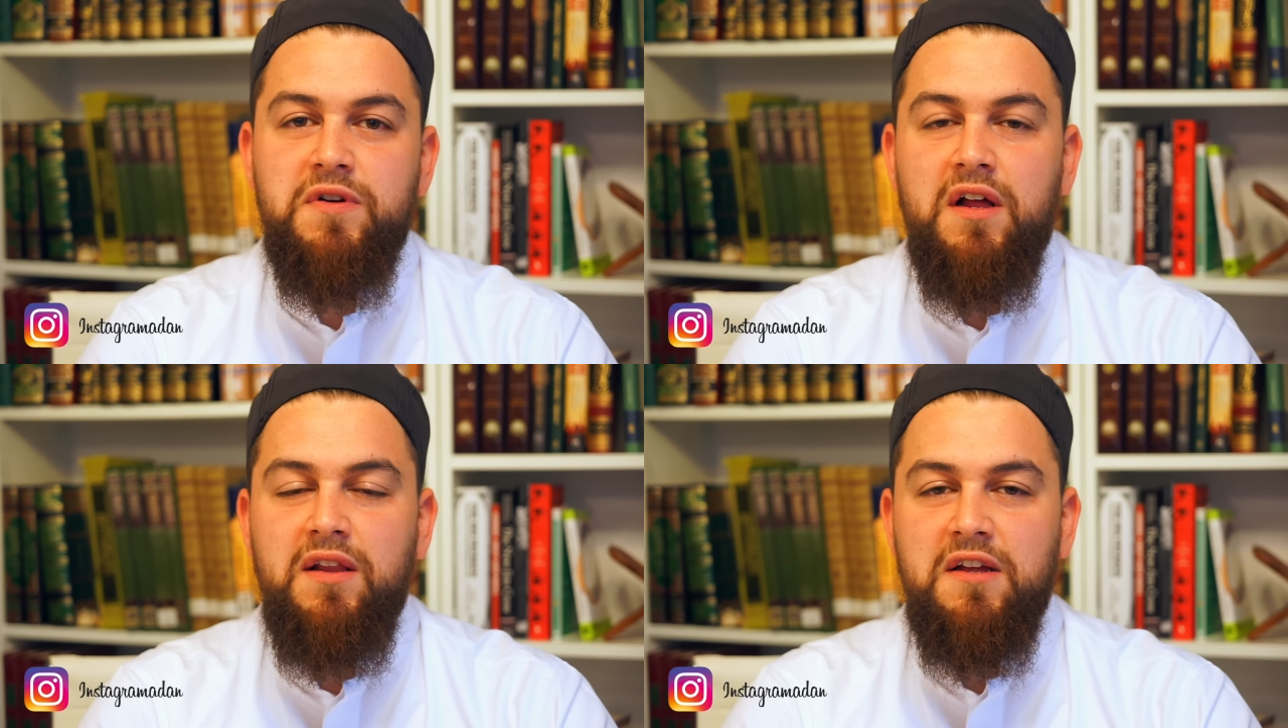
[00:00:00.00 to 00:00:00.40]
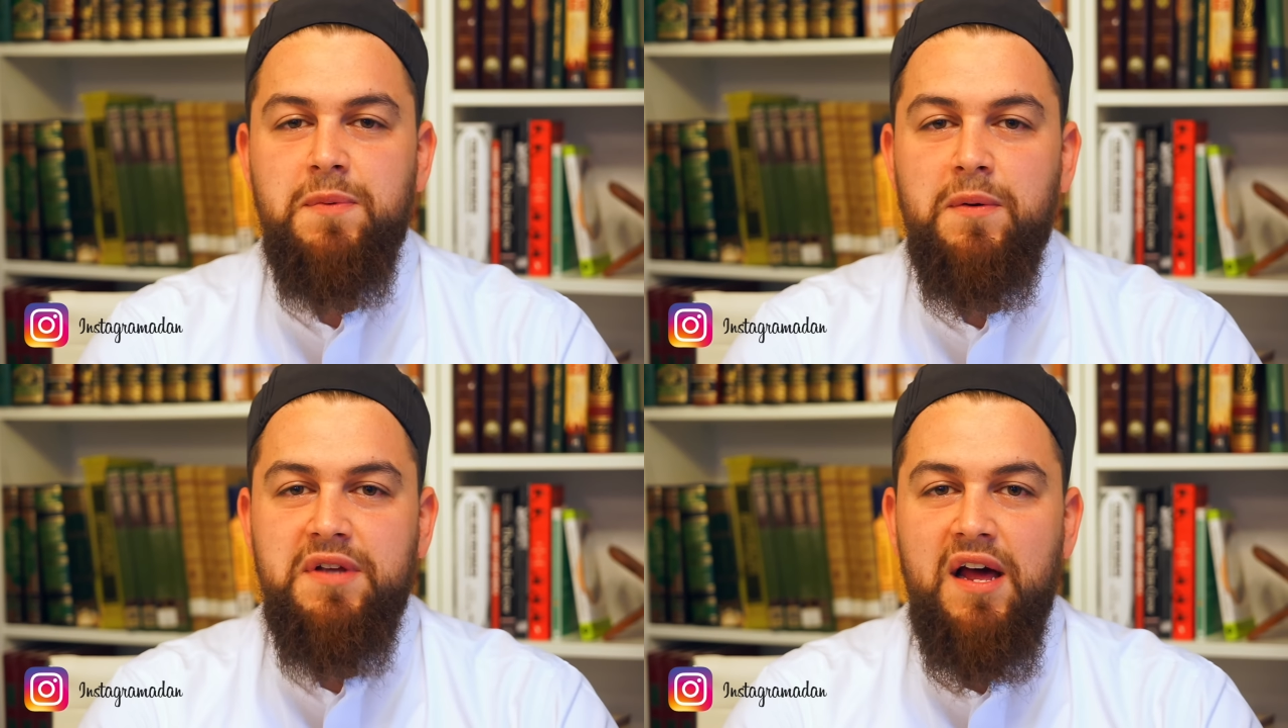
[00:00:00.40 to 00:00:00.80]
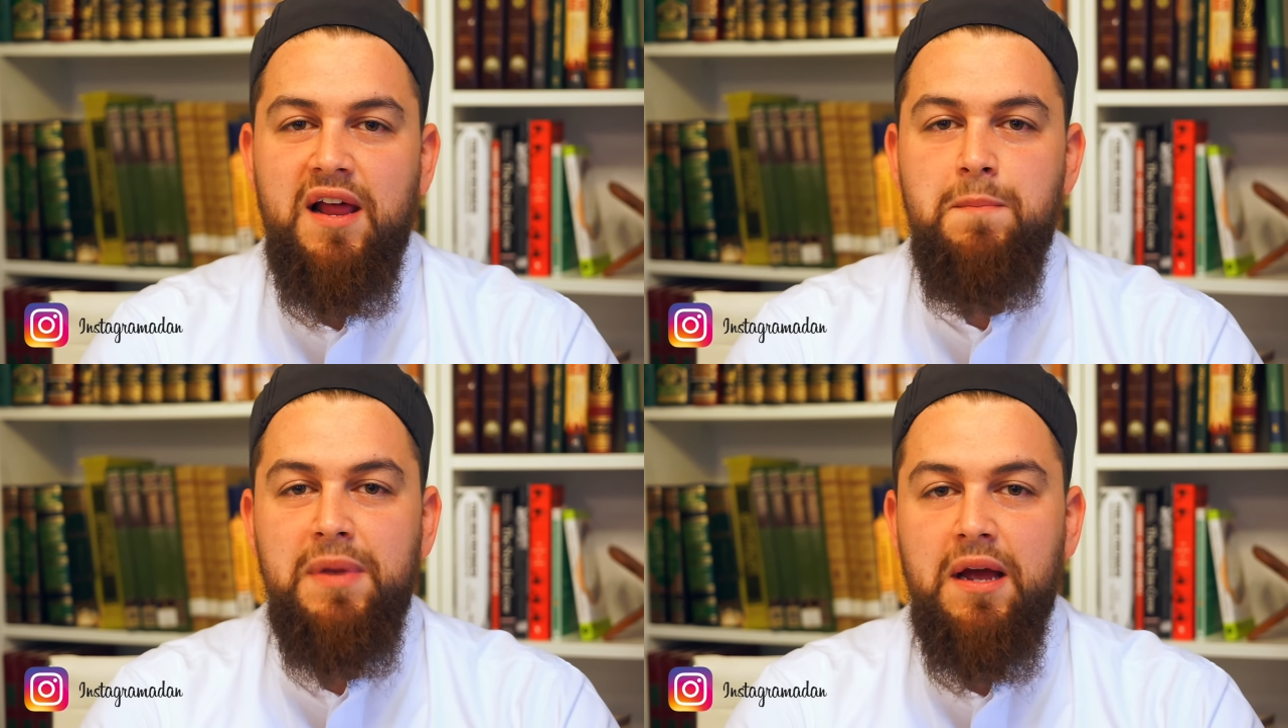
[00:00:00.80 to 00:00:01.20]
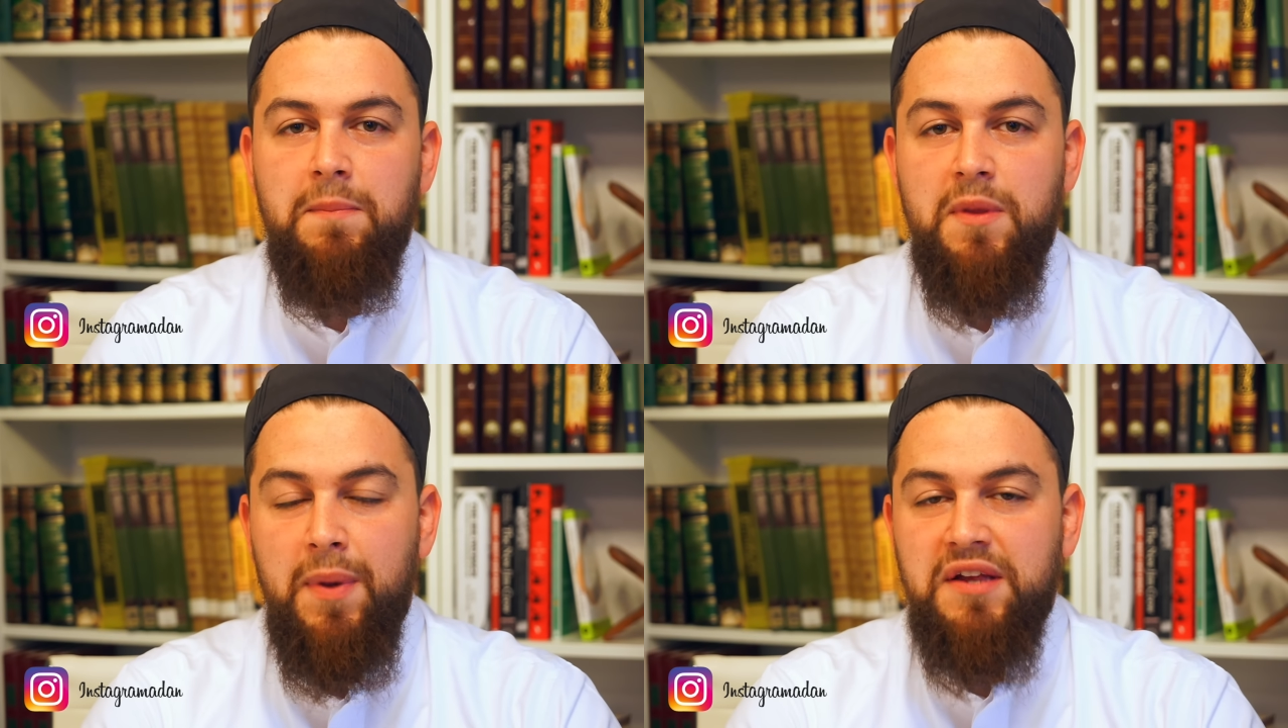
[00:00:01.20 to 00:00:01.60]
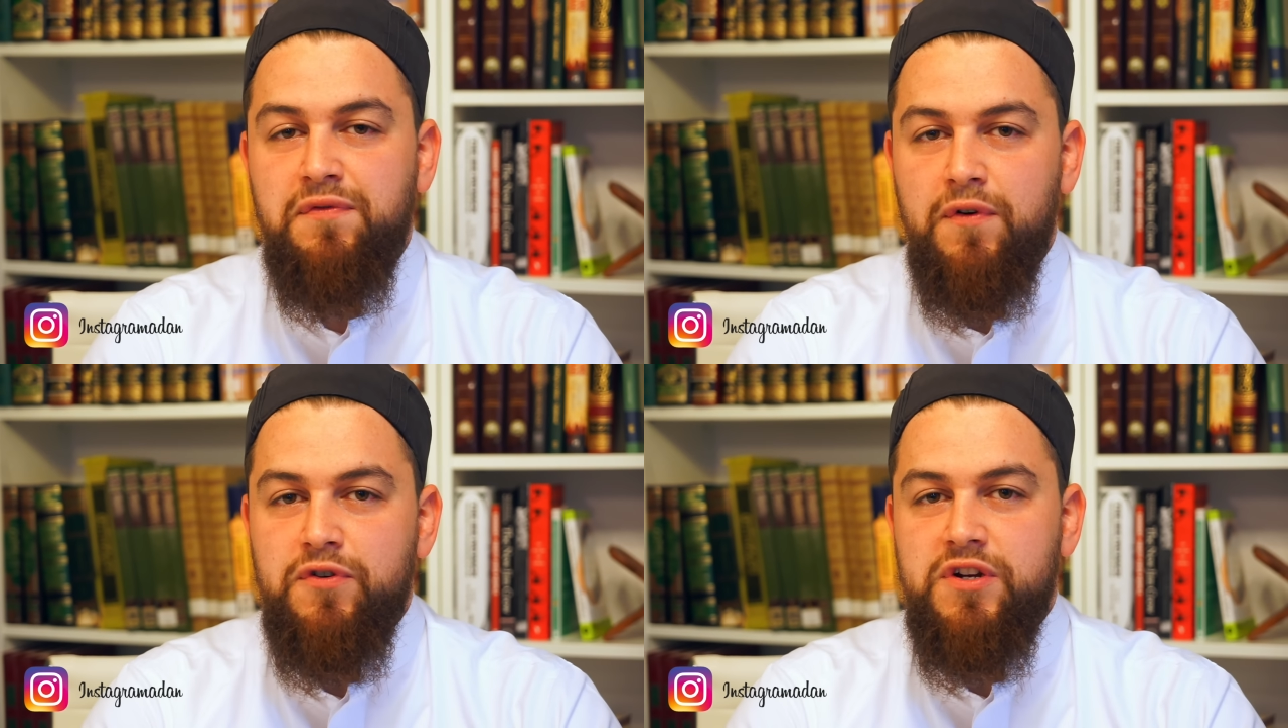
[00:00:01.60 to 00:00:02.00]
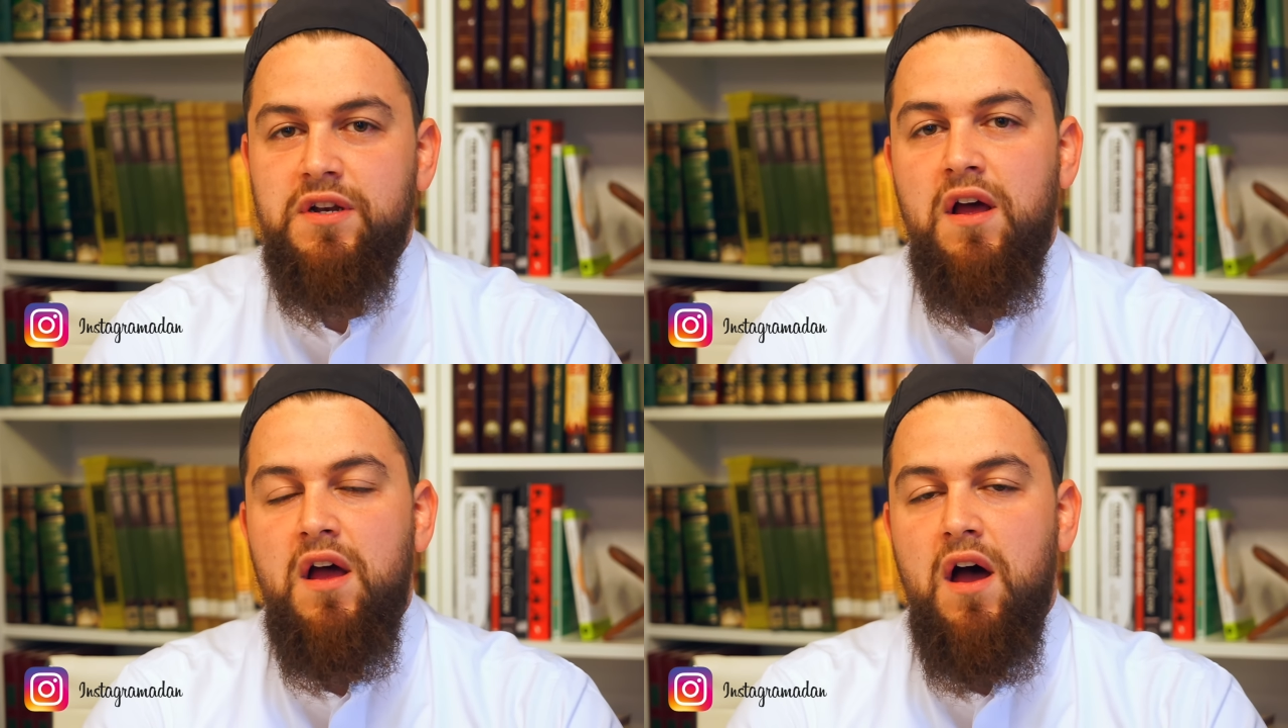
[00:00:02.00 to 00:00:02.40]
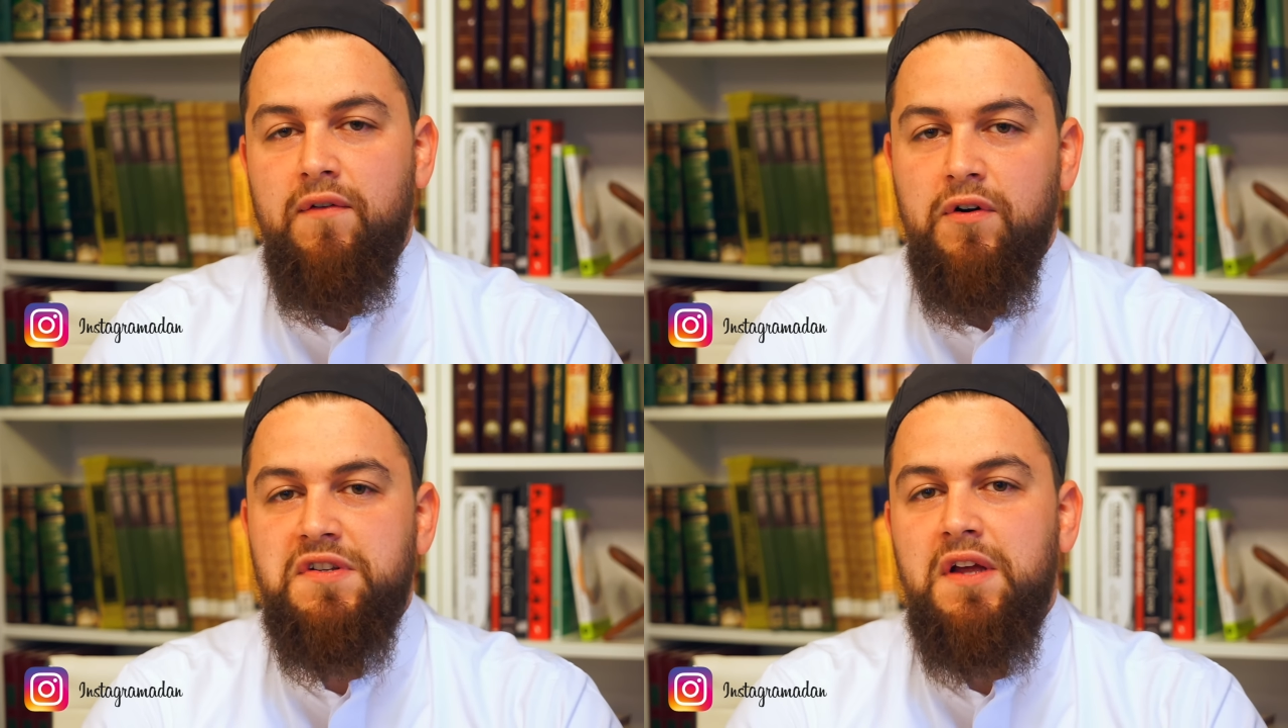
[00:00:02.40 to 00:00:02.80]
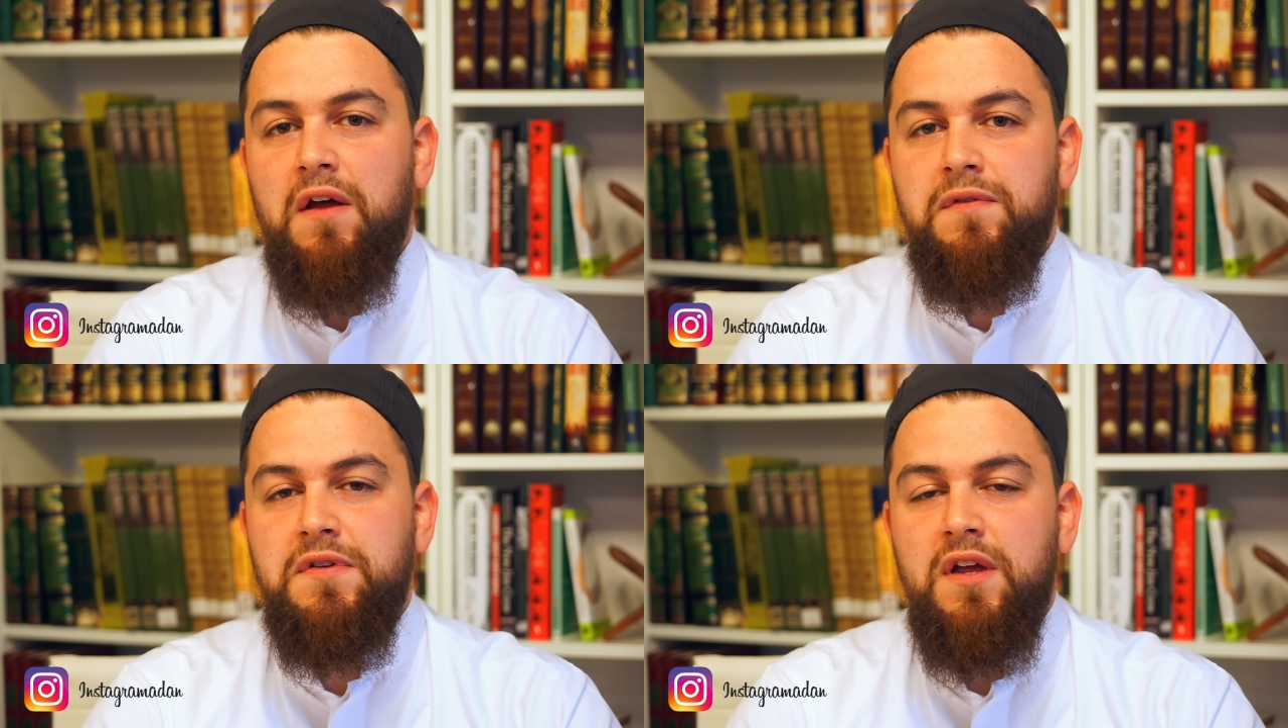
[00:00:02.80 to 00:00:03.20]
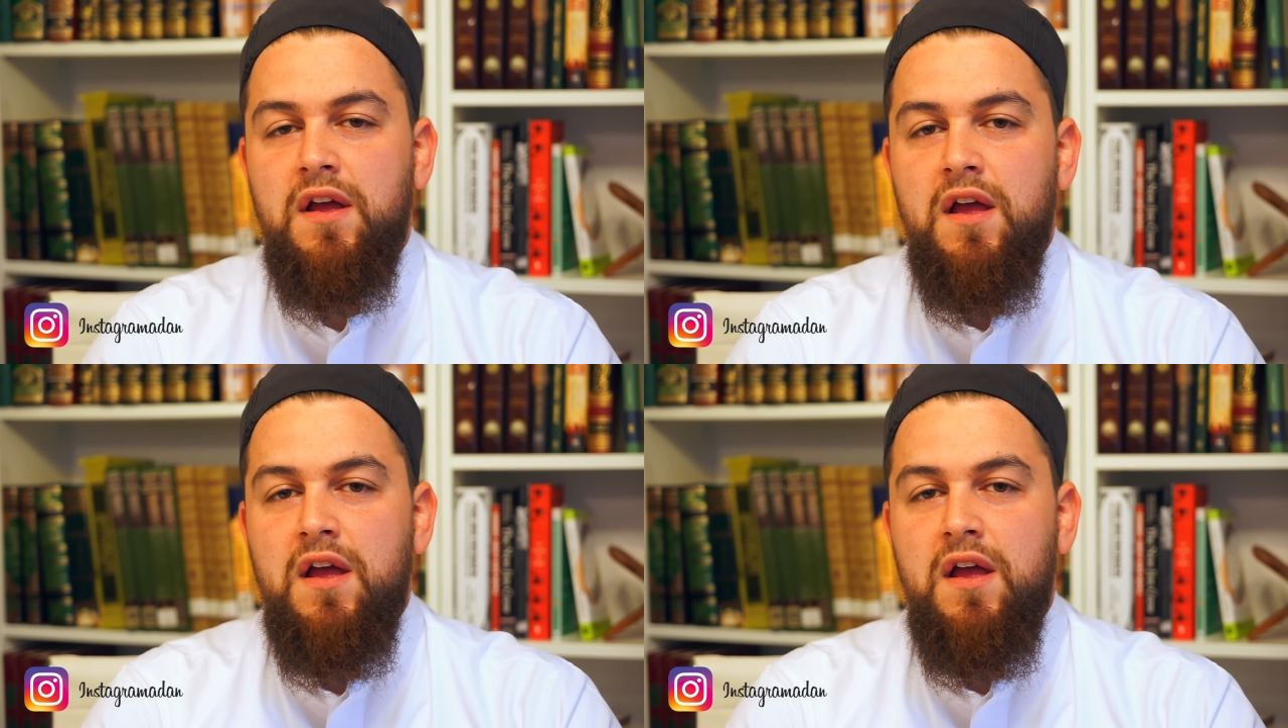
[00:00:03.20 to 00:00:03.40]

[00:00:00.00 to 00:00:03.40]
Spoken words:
to Allah subhanahu wa ta'ala and become the best version of ourselves.